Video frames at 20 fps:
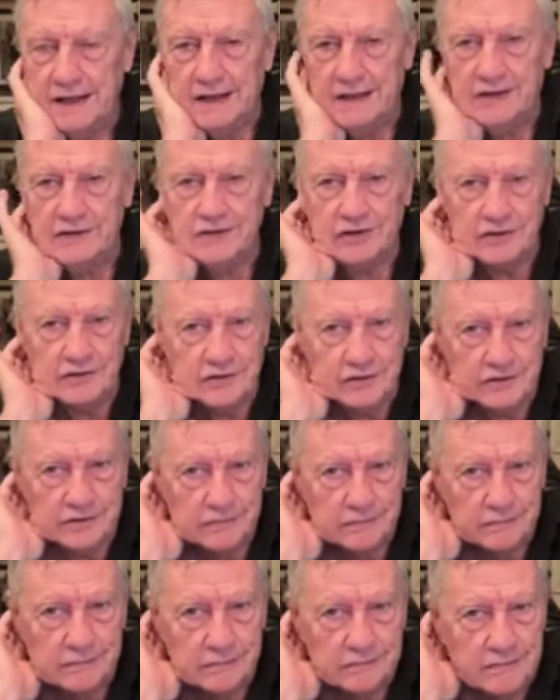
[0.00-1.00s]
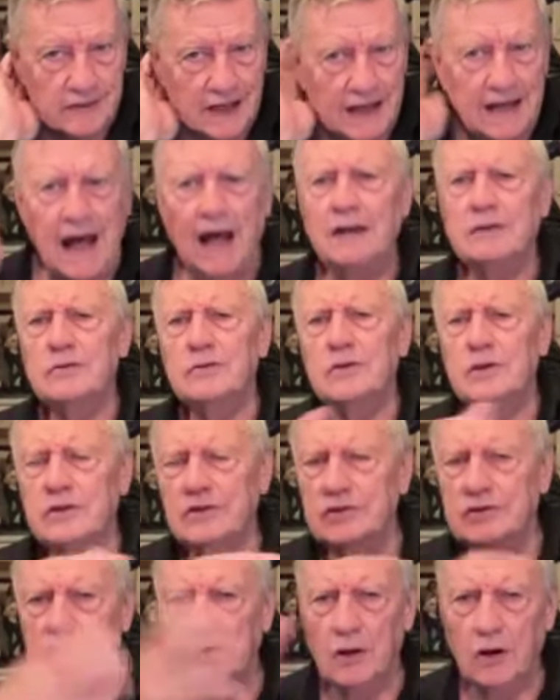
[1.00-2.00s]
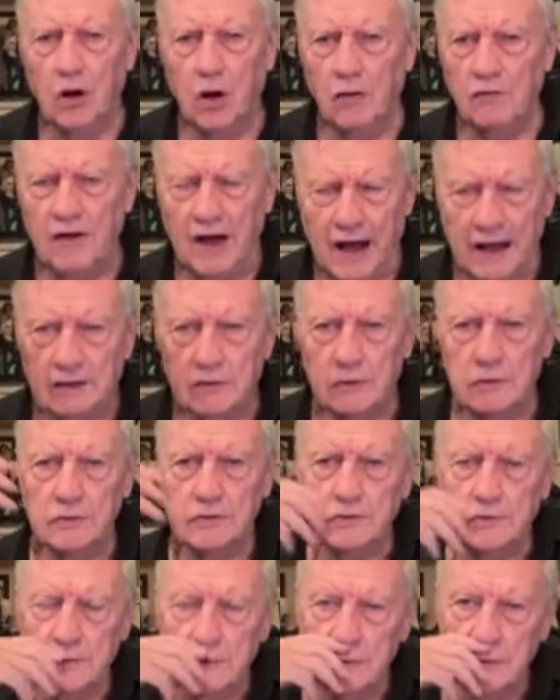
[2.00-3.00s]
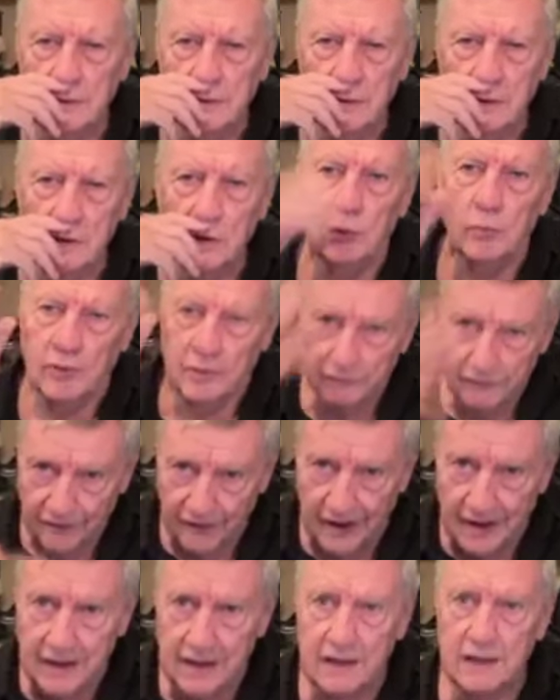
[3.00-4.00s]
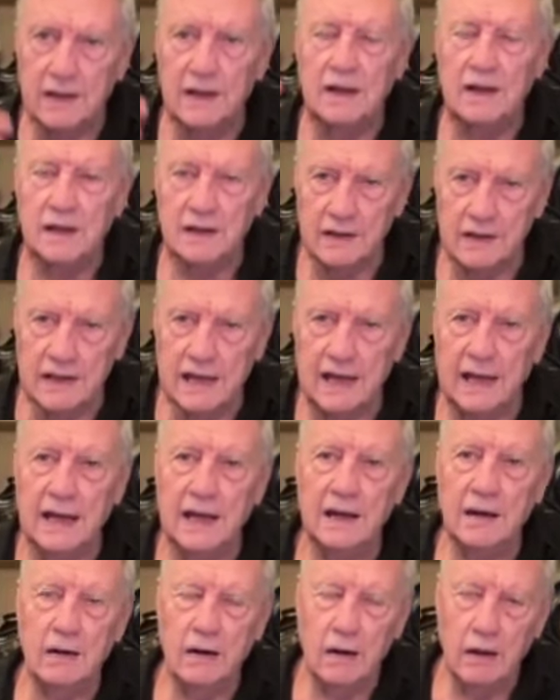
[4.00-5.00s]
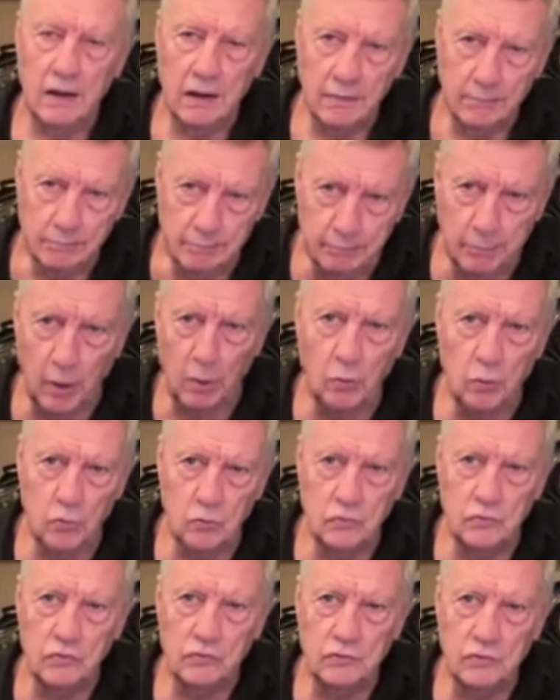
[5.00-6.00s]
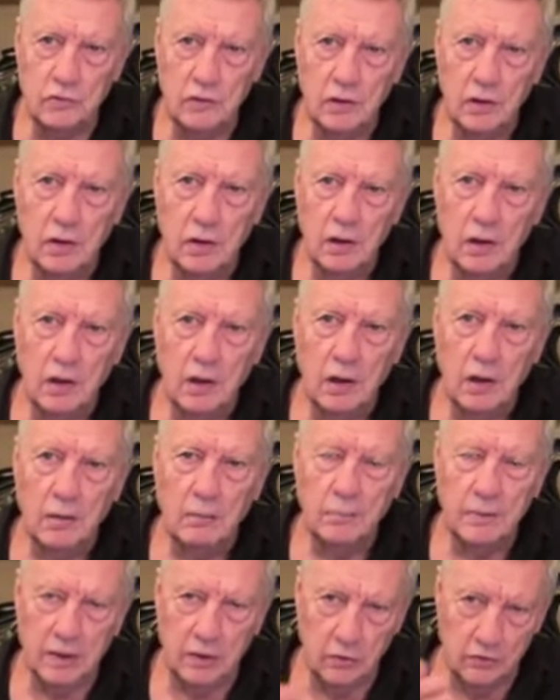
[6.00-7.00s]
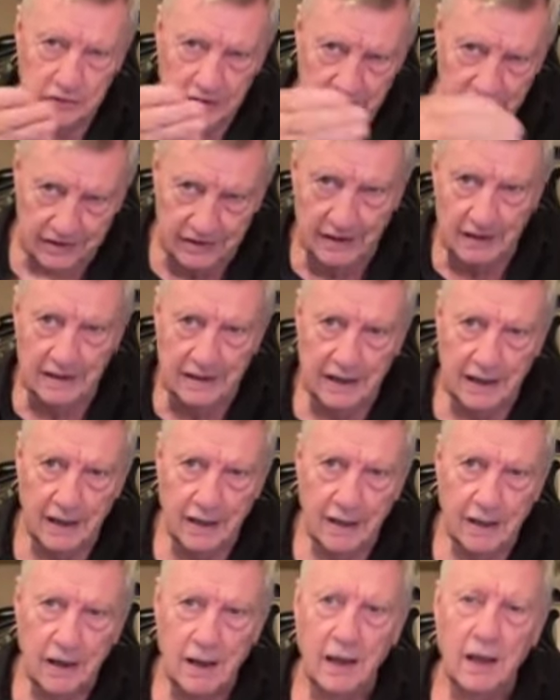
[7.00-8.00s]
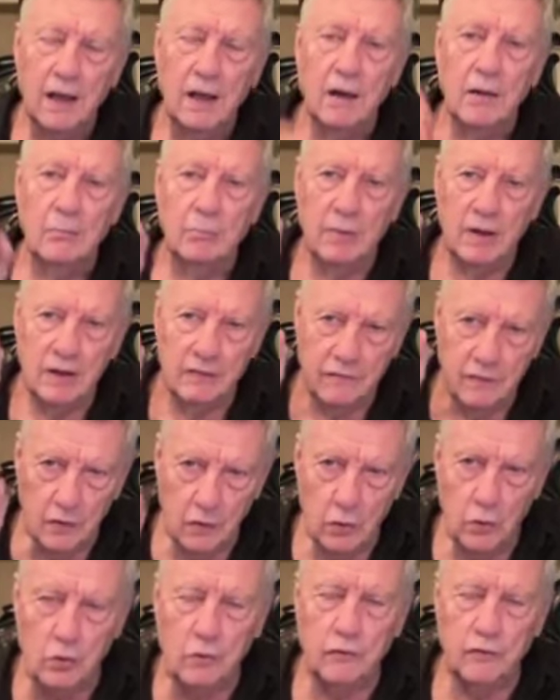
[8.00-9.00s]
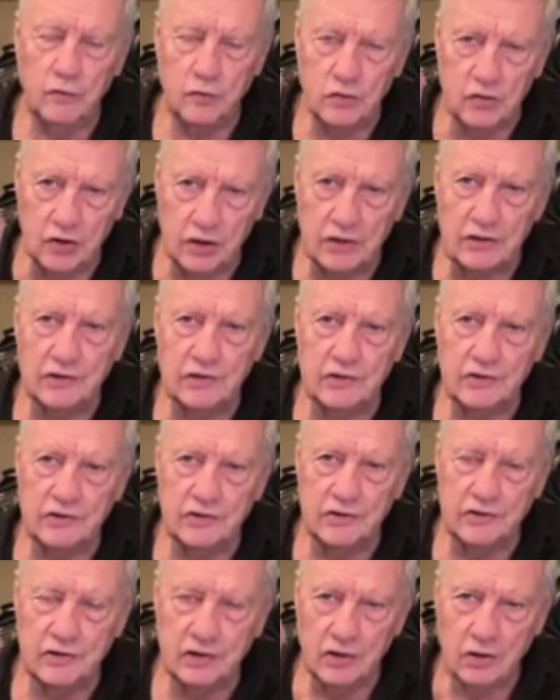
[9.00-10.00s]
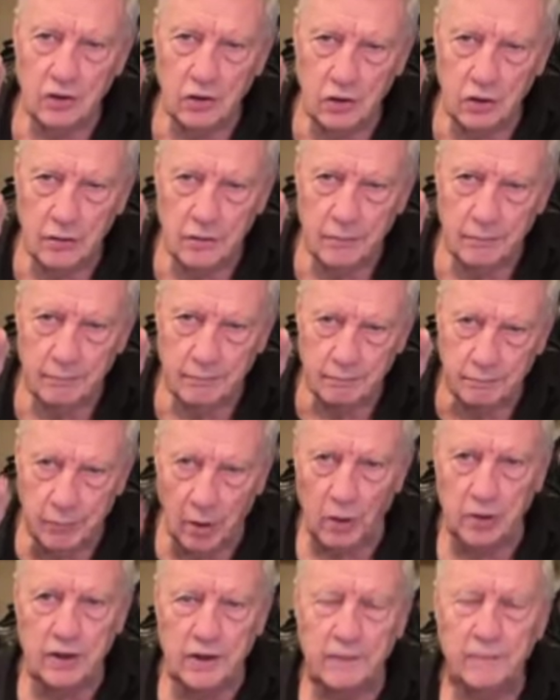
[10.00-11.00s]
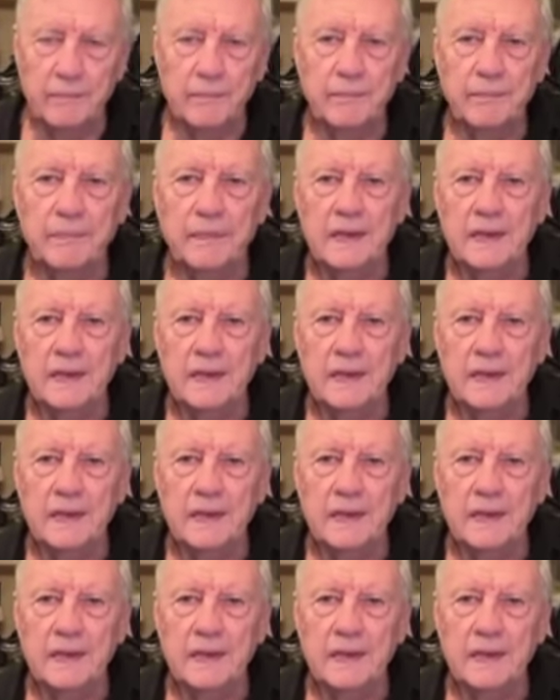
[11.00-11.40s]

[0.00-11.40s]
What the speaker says: that exists. And hundreds of others. You will find their bones because they're still here. But if you look for Jesus' body,